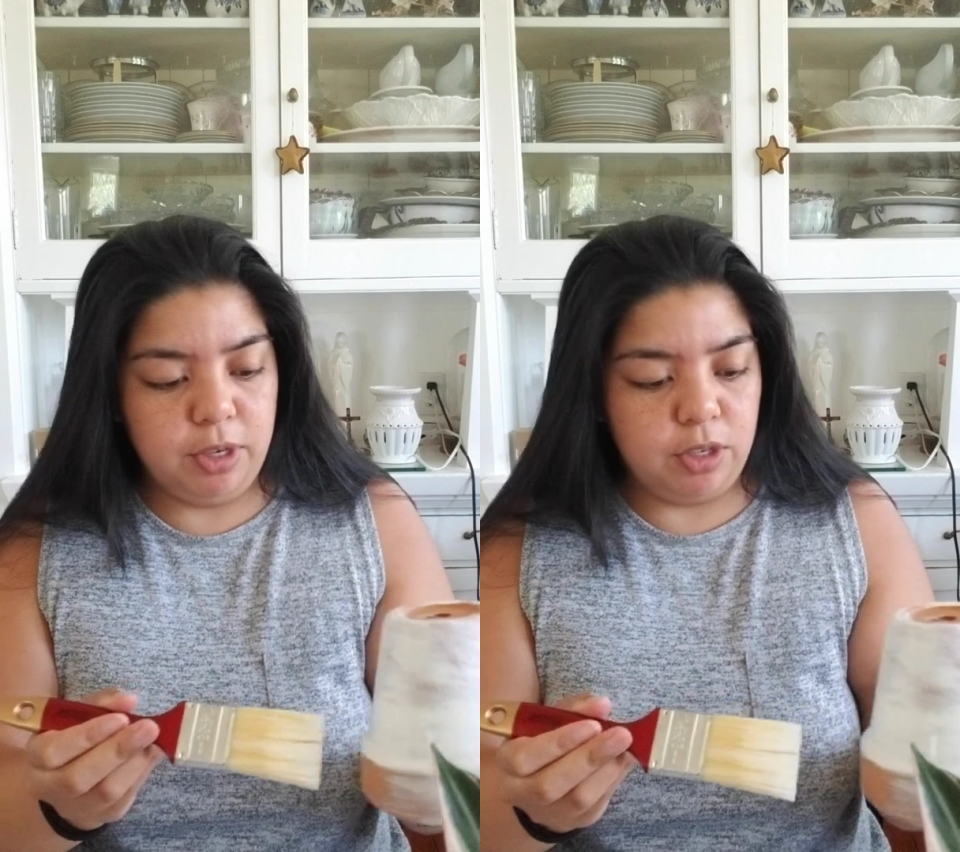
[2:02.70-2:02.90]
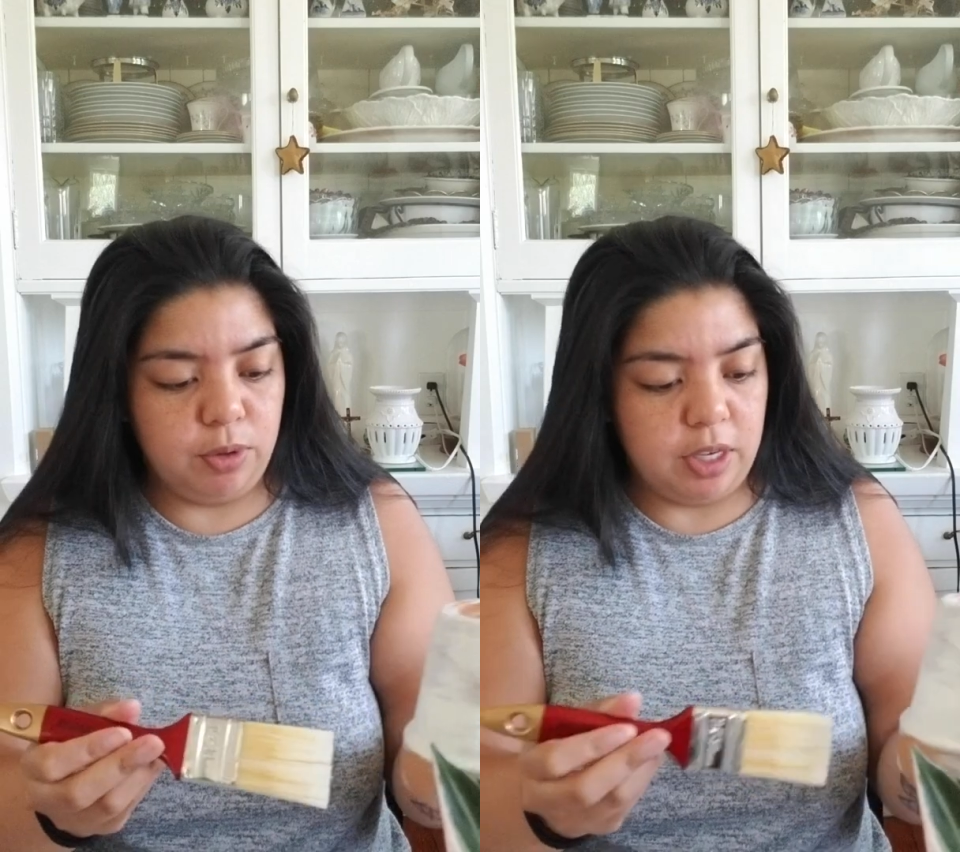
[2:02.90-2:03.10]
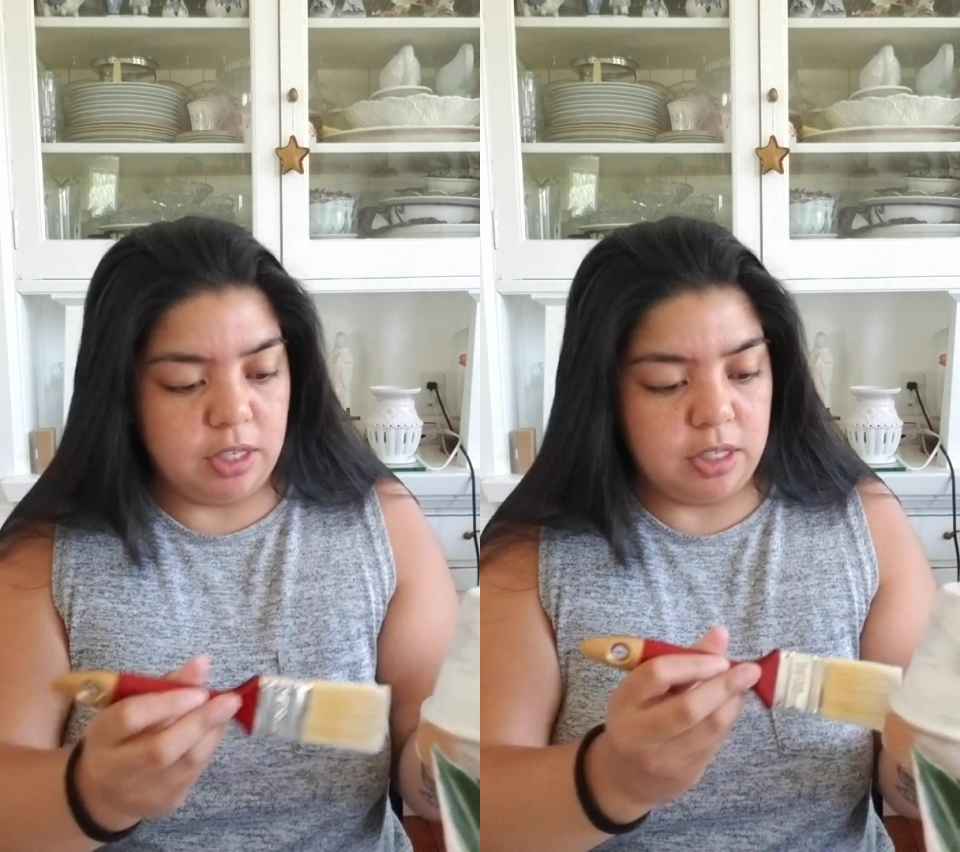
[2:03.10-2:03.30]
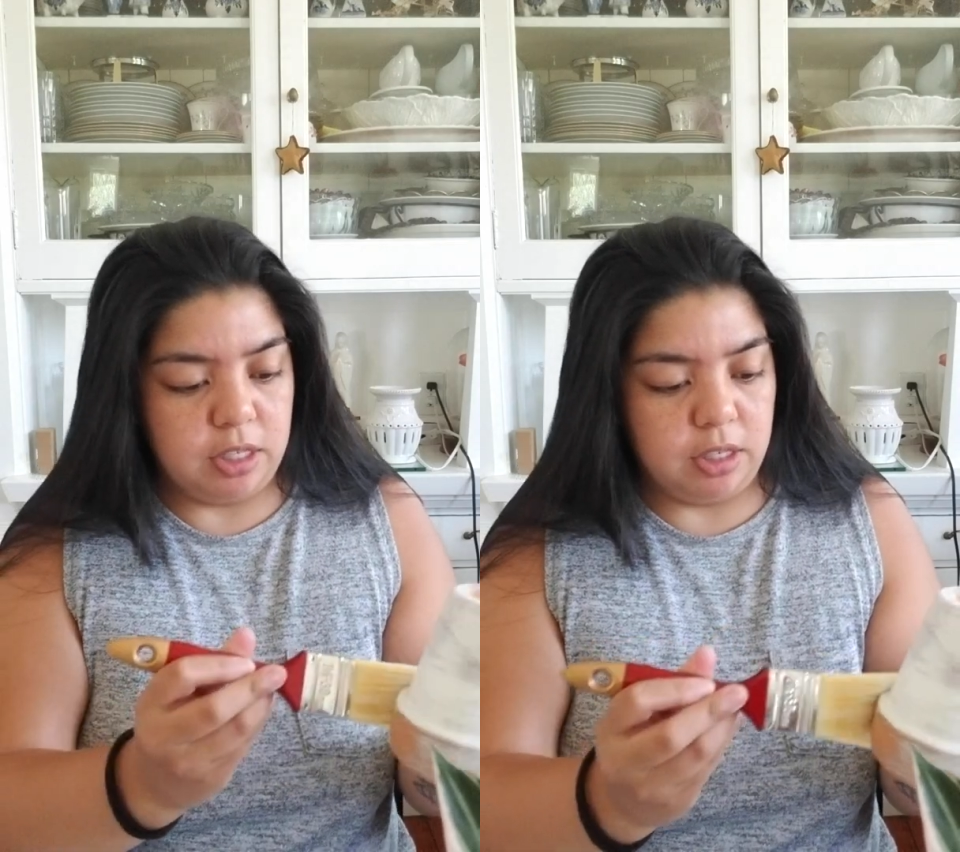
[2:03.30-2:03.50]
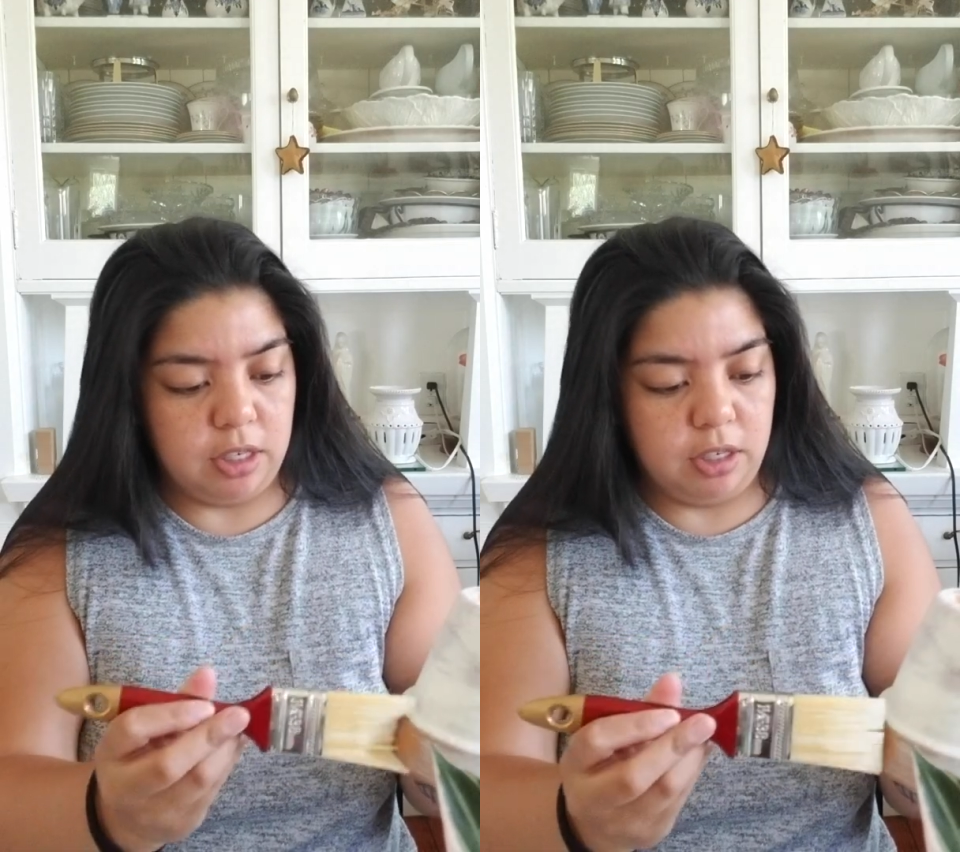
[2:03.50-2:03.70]
you get
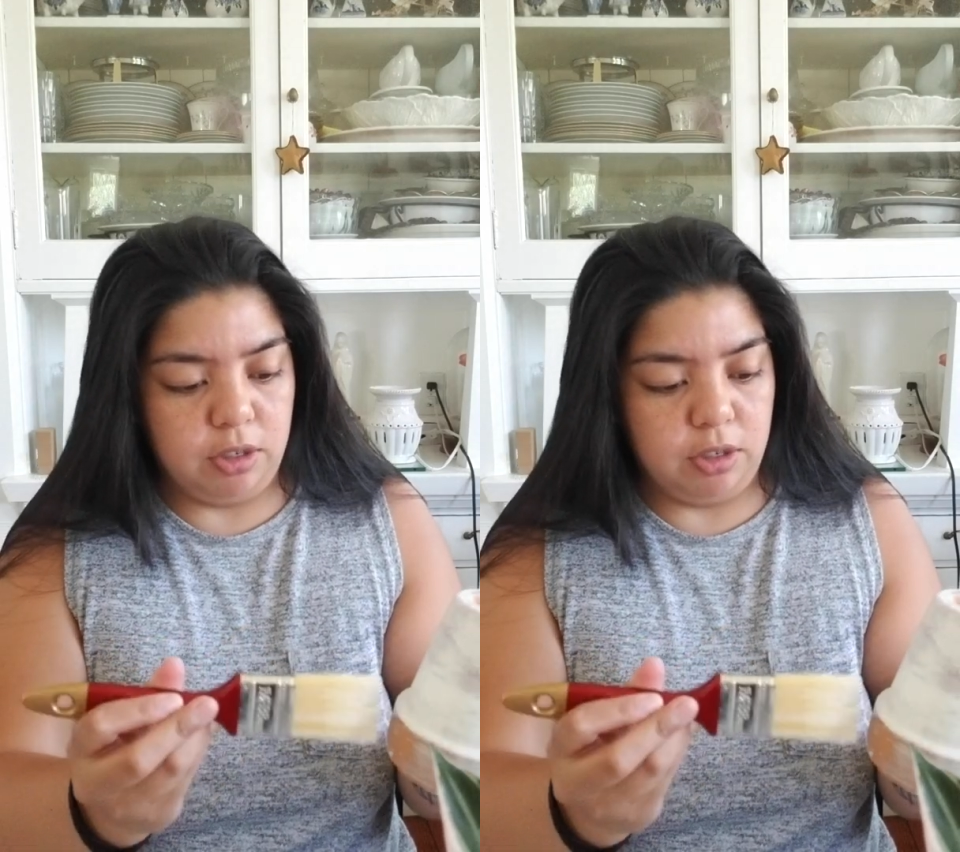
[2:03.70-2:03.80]
dizzy, and